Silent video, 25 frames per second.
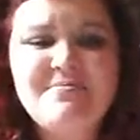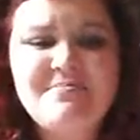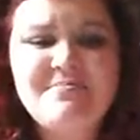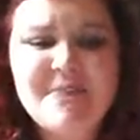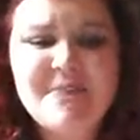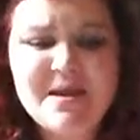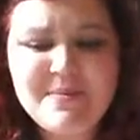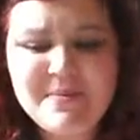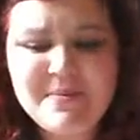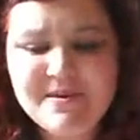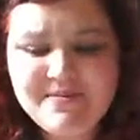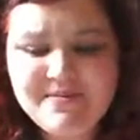
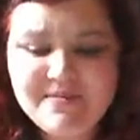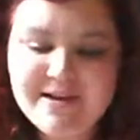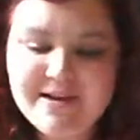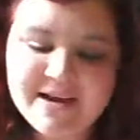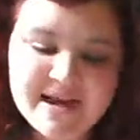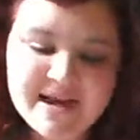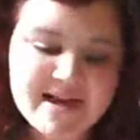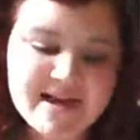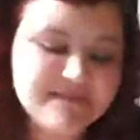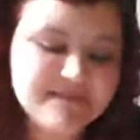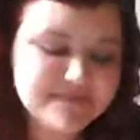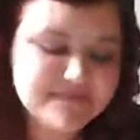maybe if I
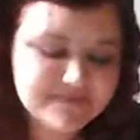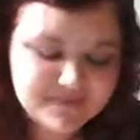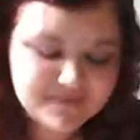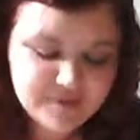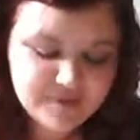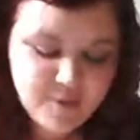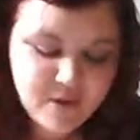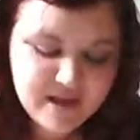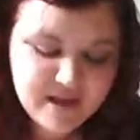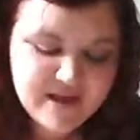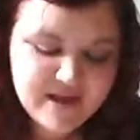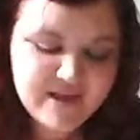get
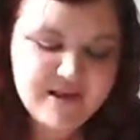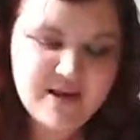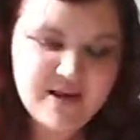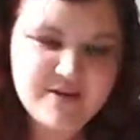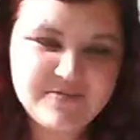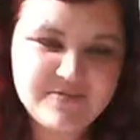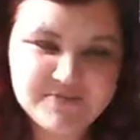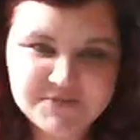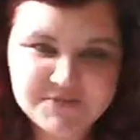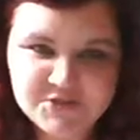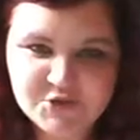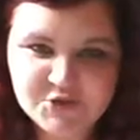quite a lot
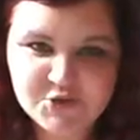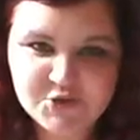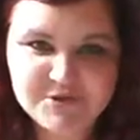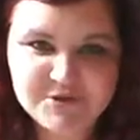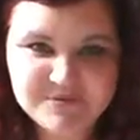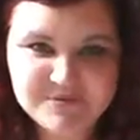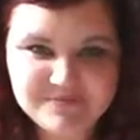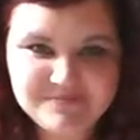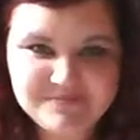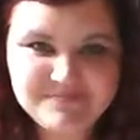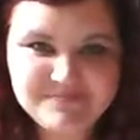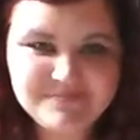of
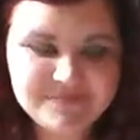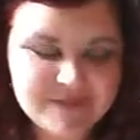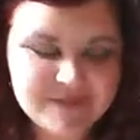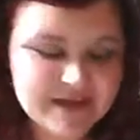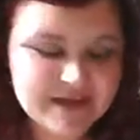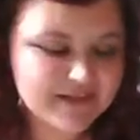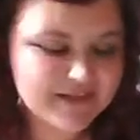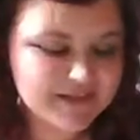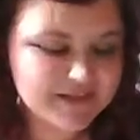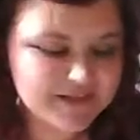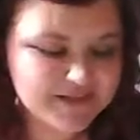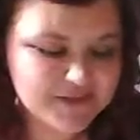sun
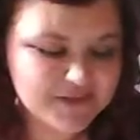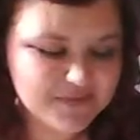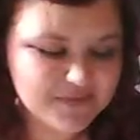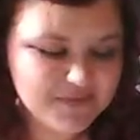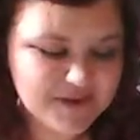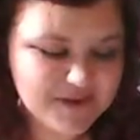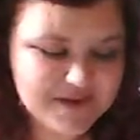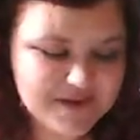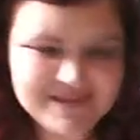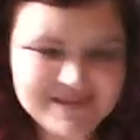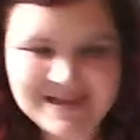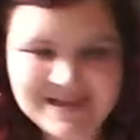in the
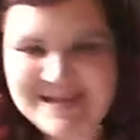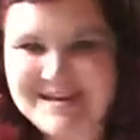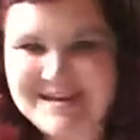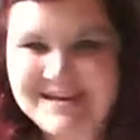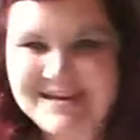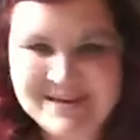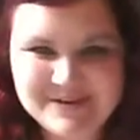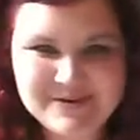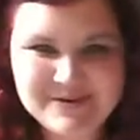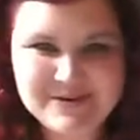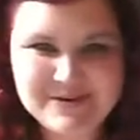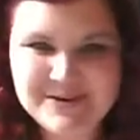summer,
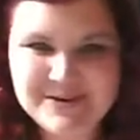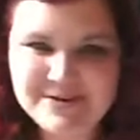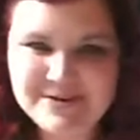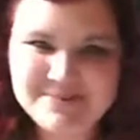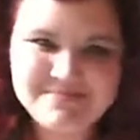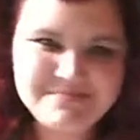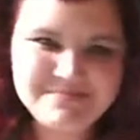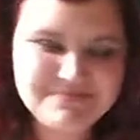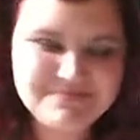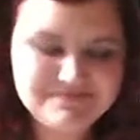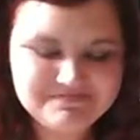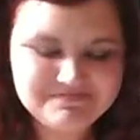then
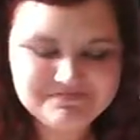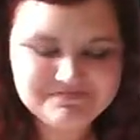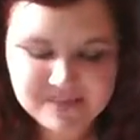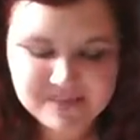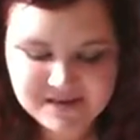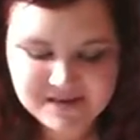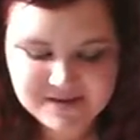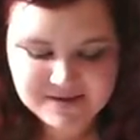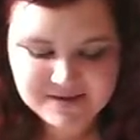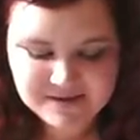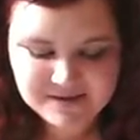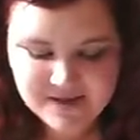
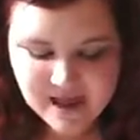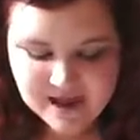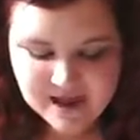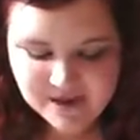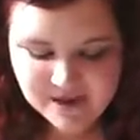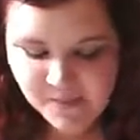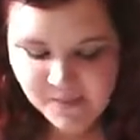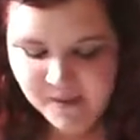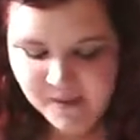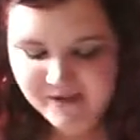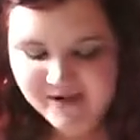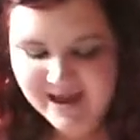I
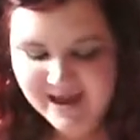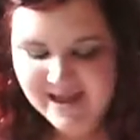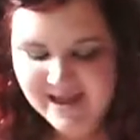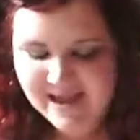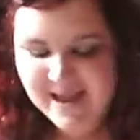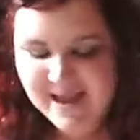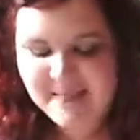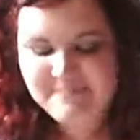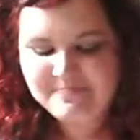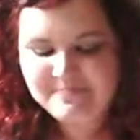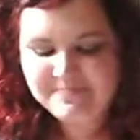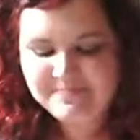can wear it
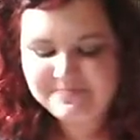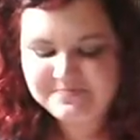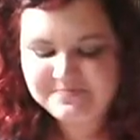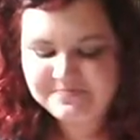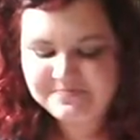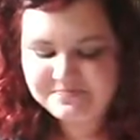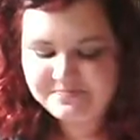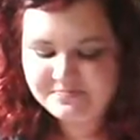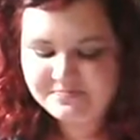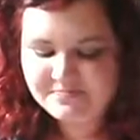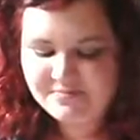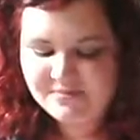again.
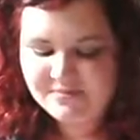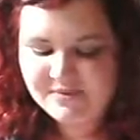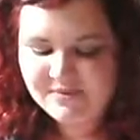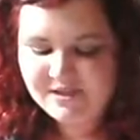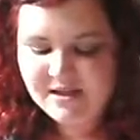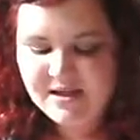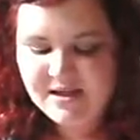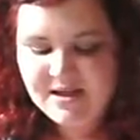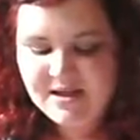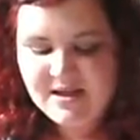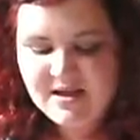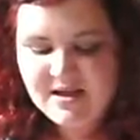
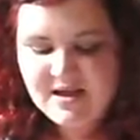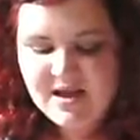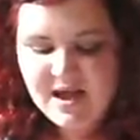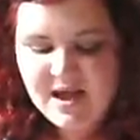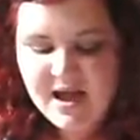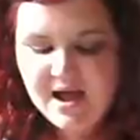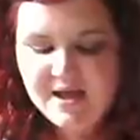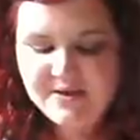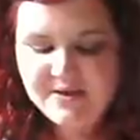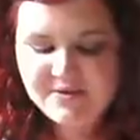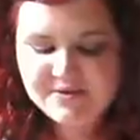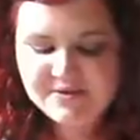
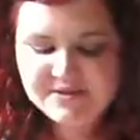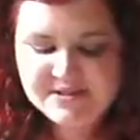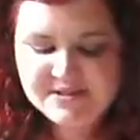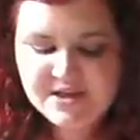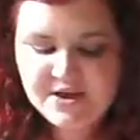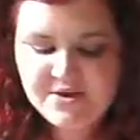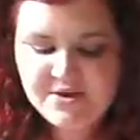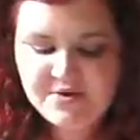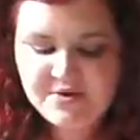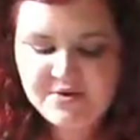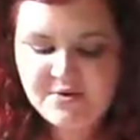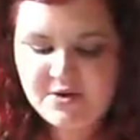I
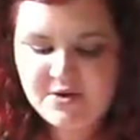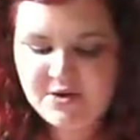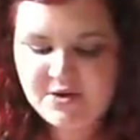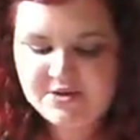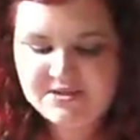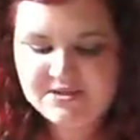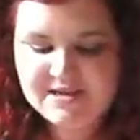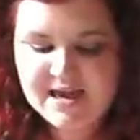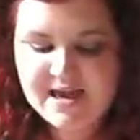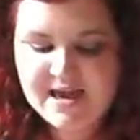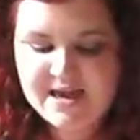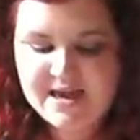also
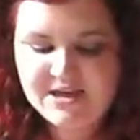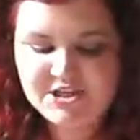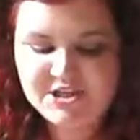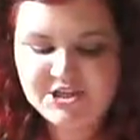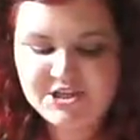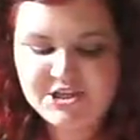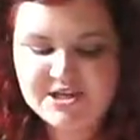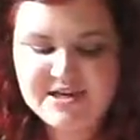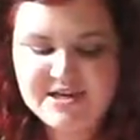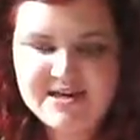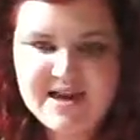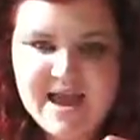got a
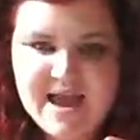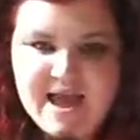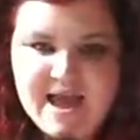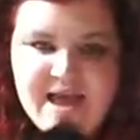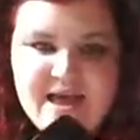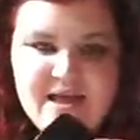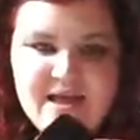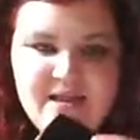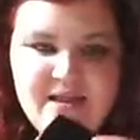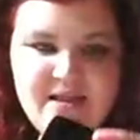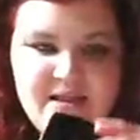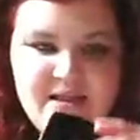
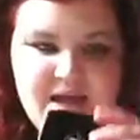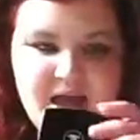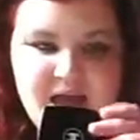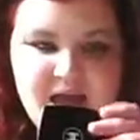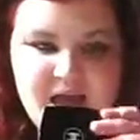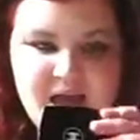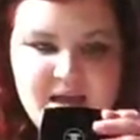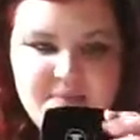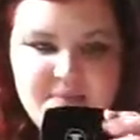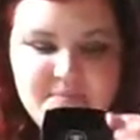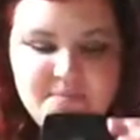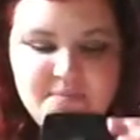Chanel
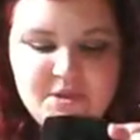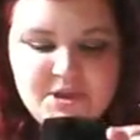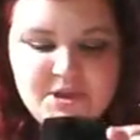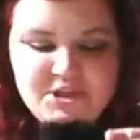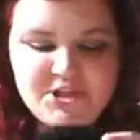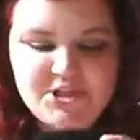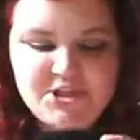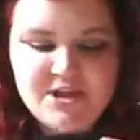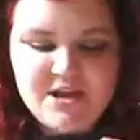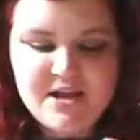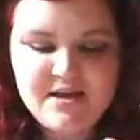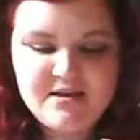
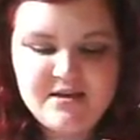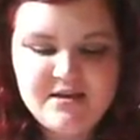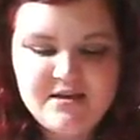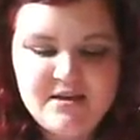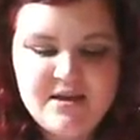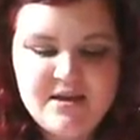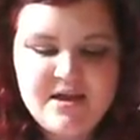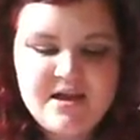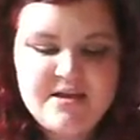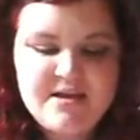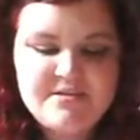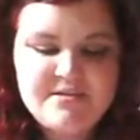blusher.
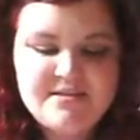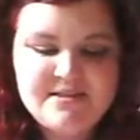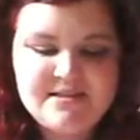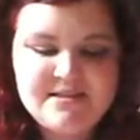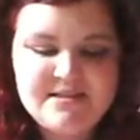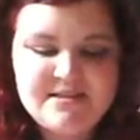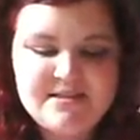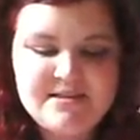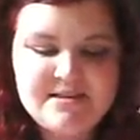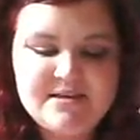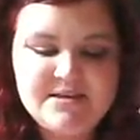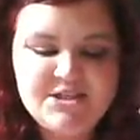
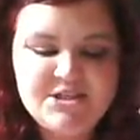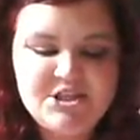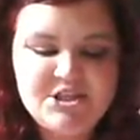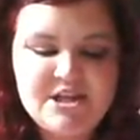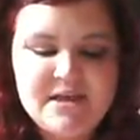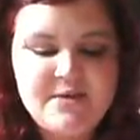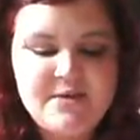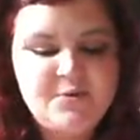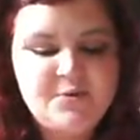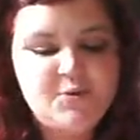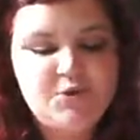This is in shade